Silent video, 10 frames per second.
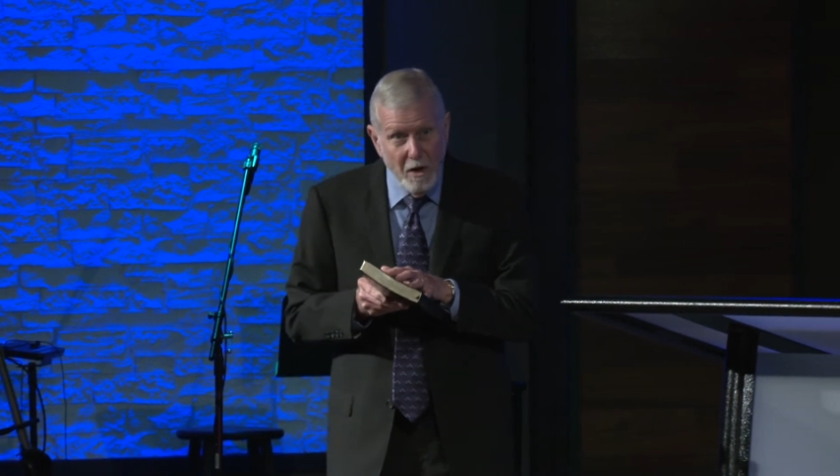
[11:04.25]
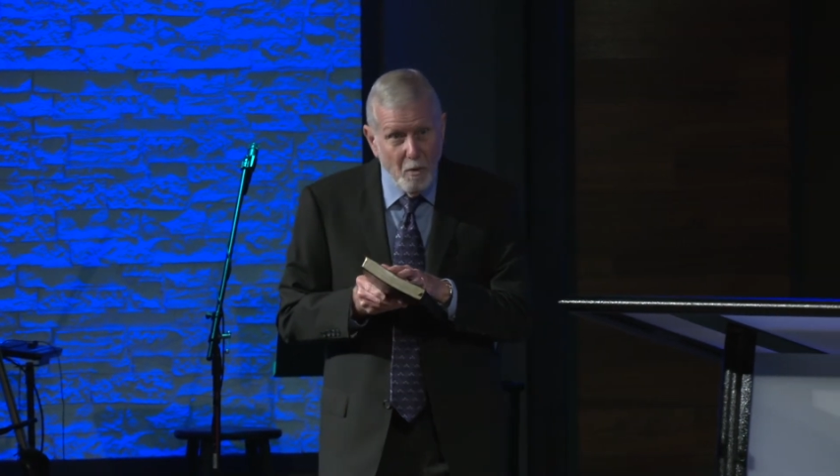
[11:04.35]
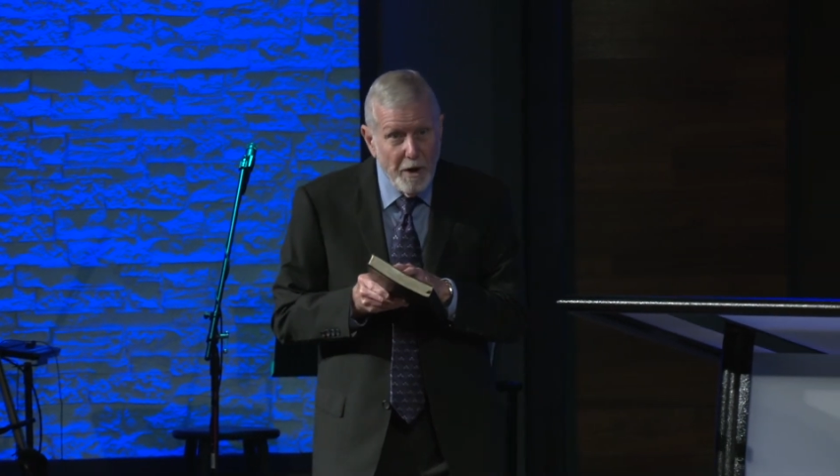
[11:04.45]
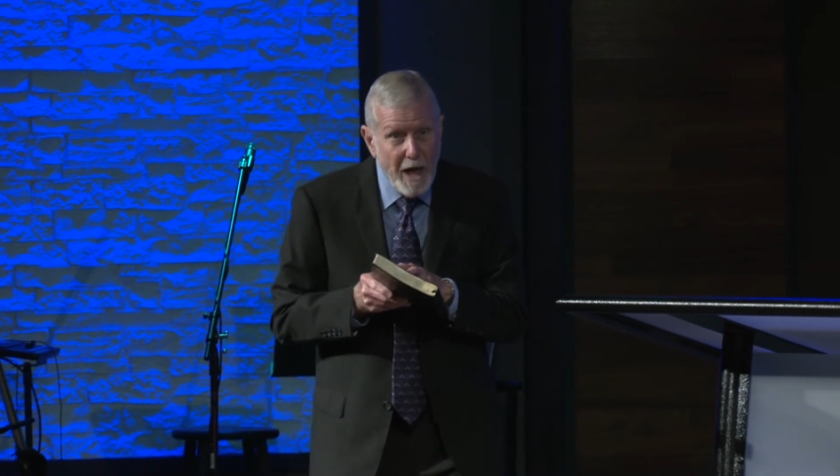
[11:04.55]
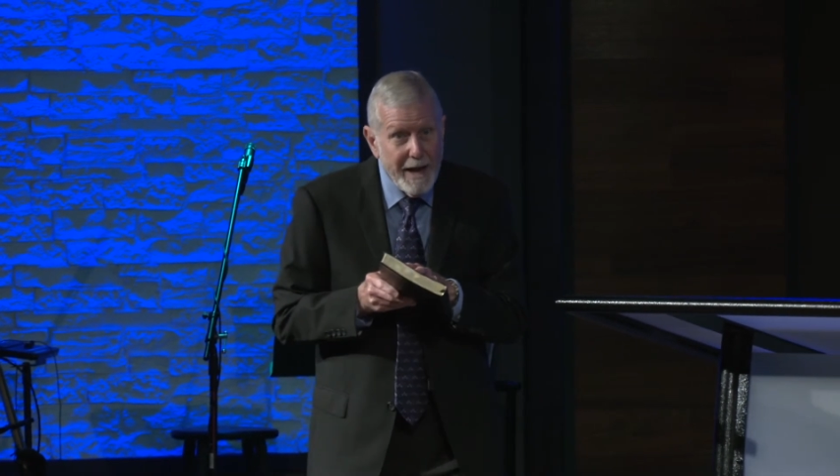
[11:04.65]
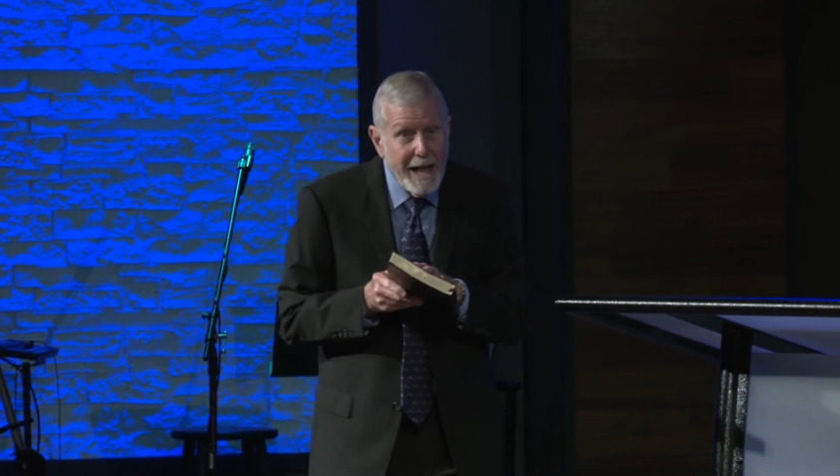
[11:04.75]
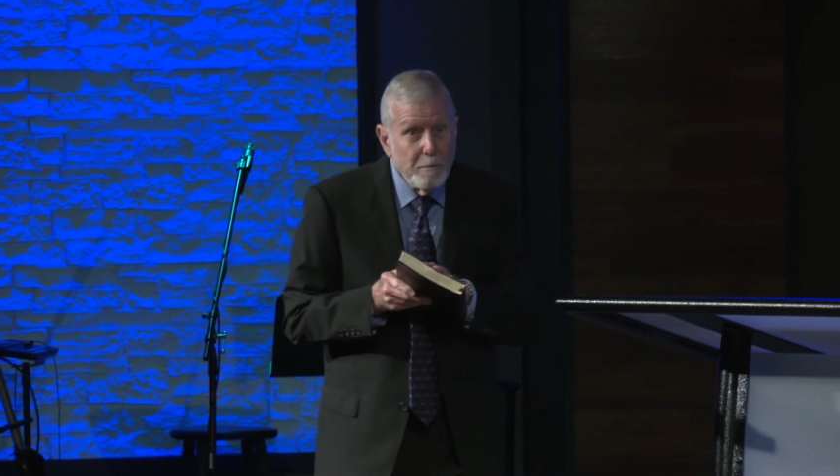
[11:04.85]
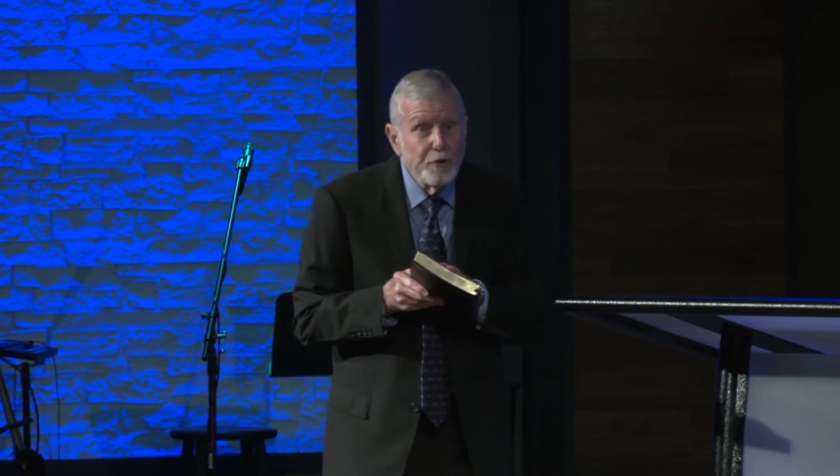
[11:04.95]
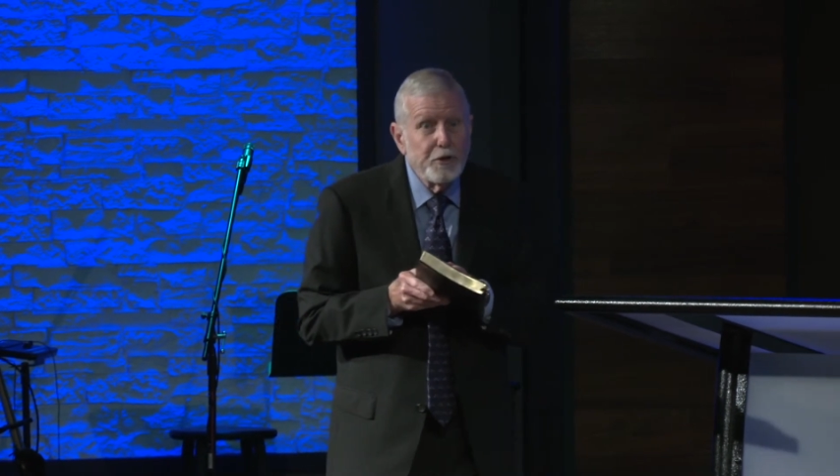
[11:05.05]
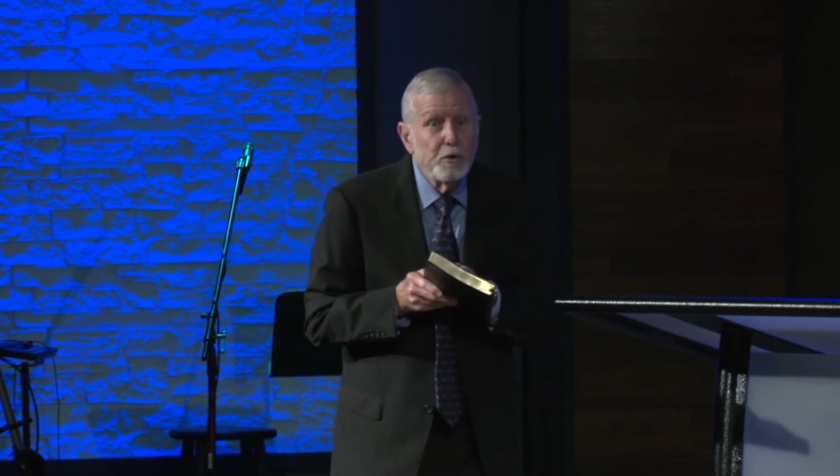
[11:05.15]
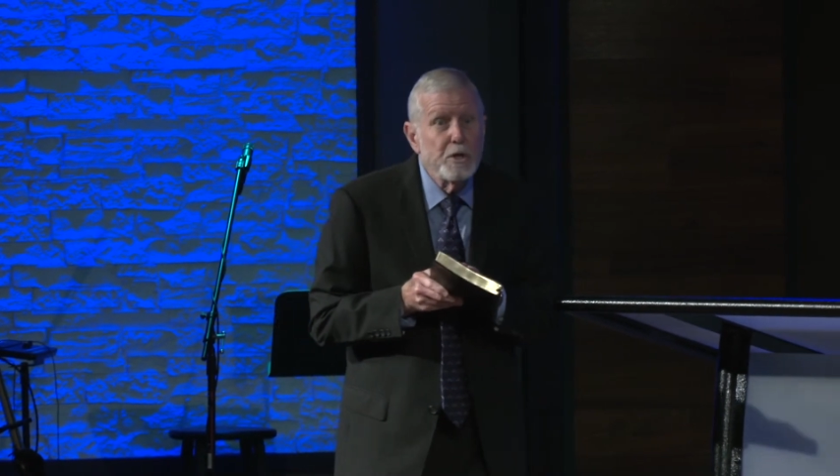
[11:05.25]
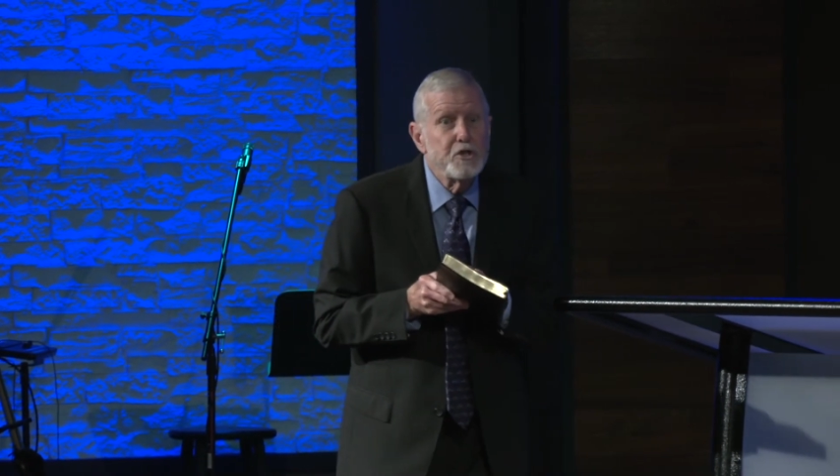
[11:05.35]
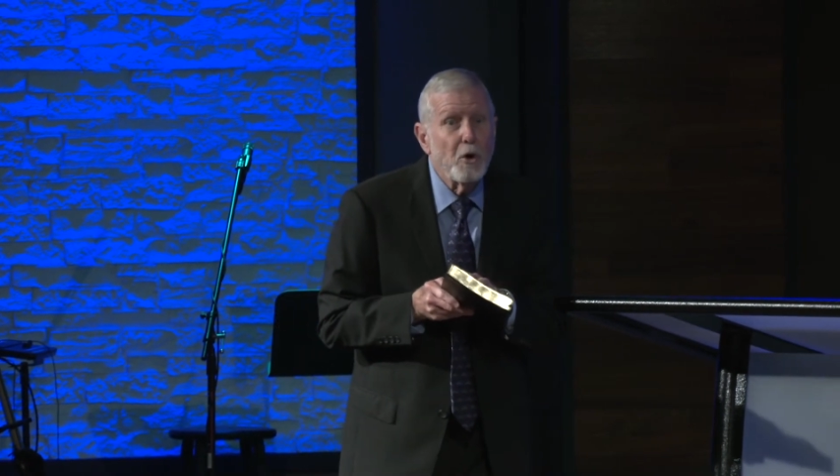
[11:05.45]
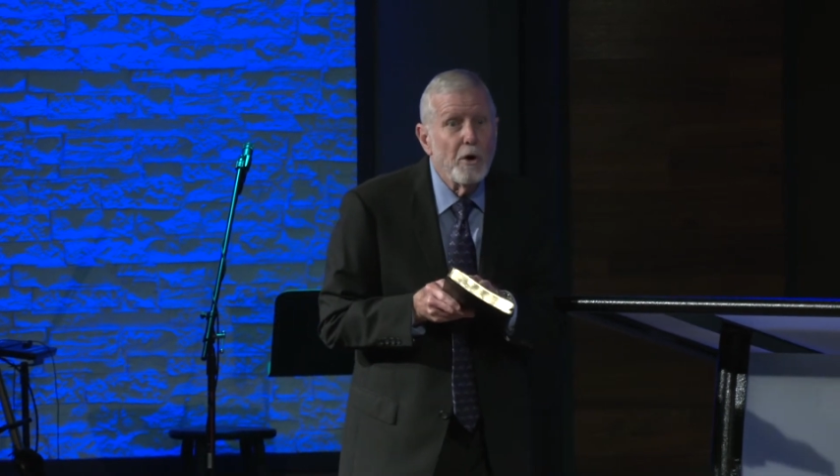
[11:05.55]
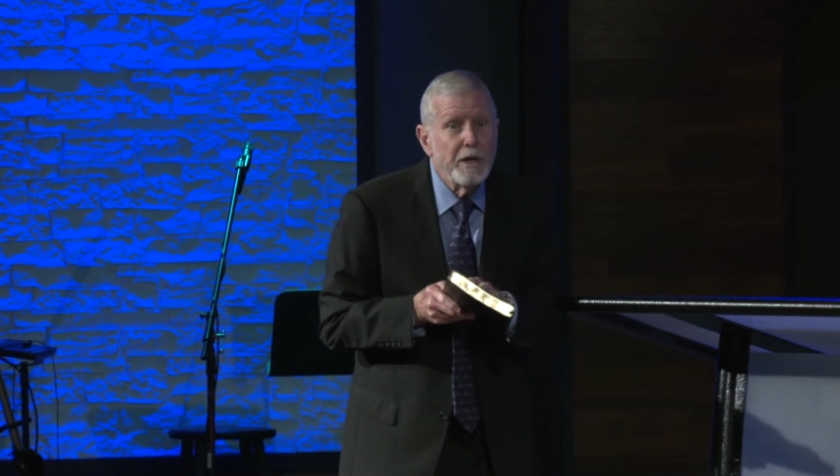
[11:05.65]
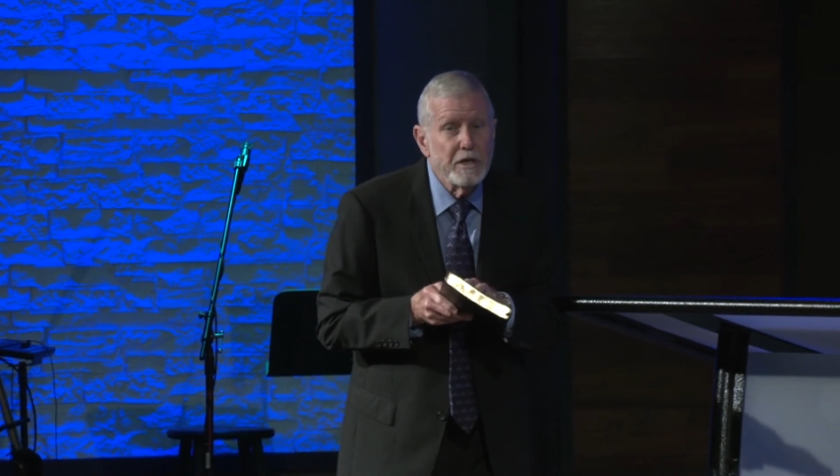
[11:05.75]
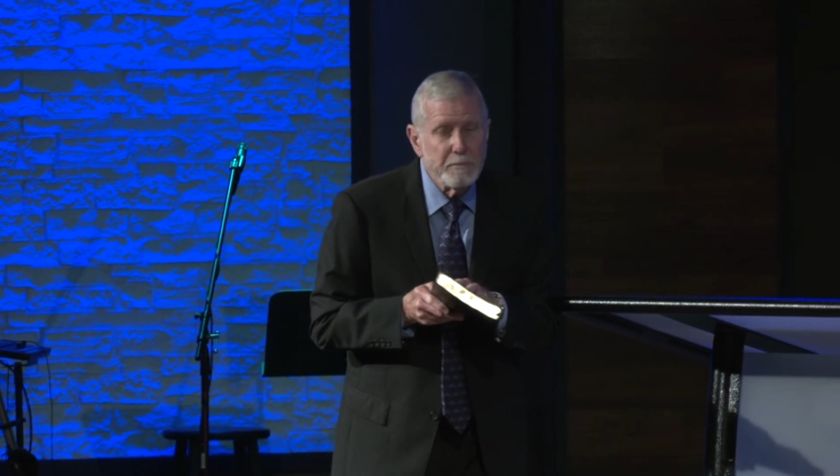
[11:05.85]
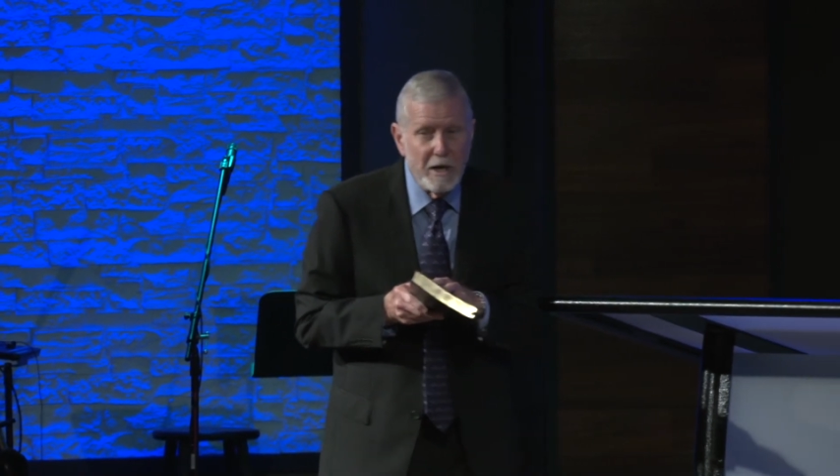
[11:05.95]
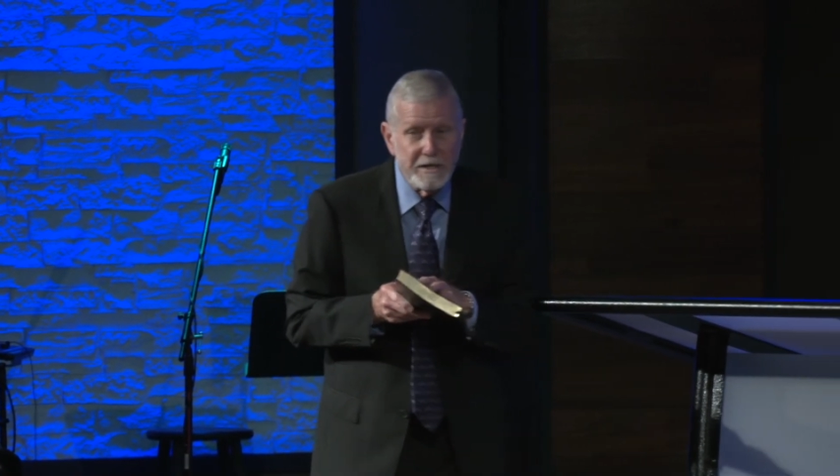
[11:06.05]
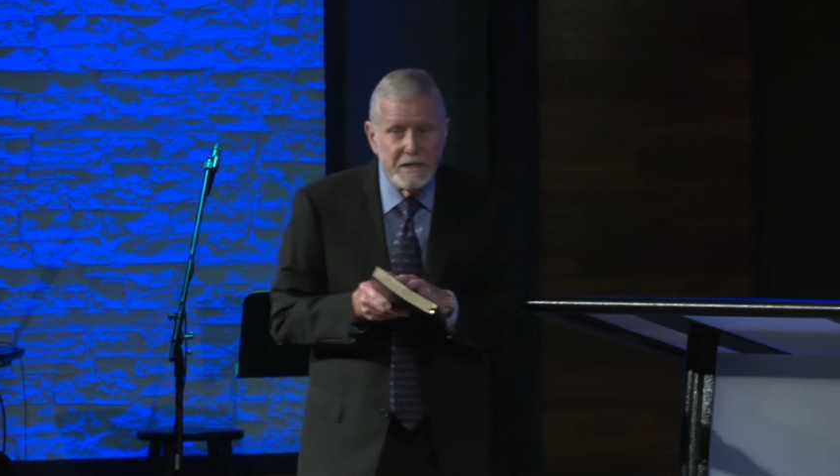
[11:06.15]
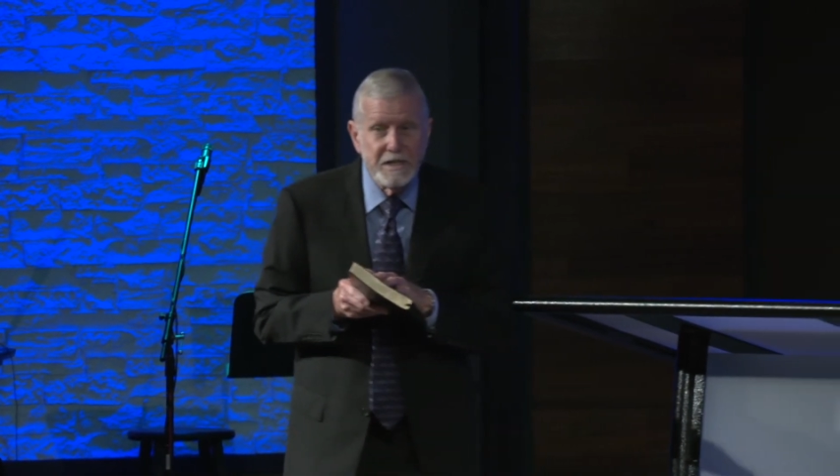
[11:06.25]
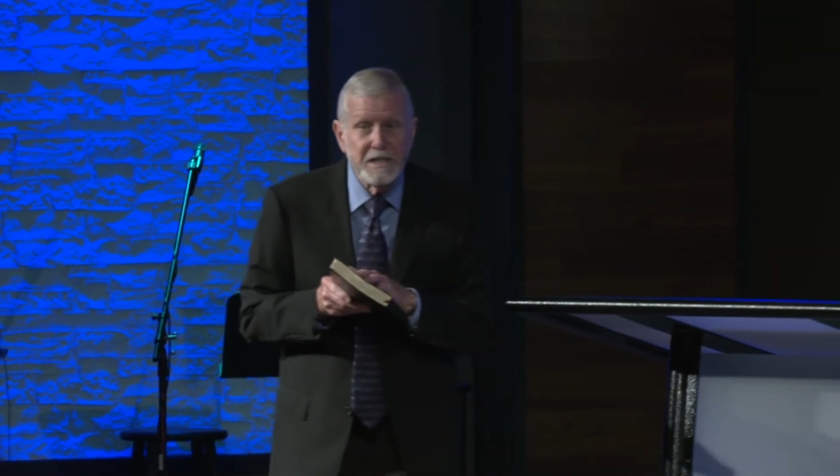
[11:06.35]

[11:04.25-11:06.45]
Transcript: were not able to enjoy his presence.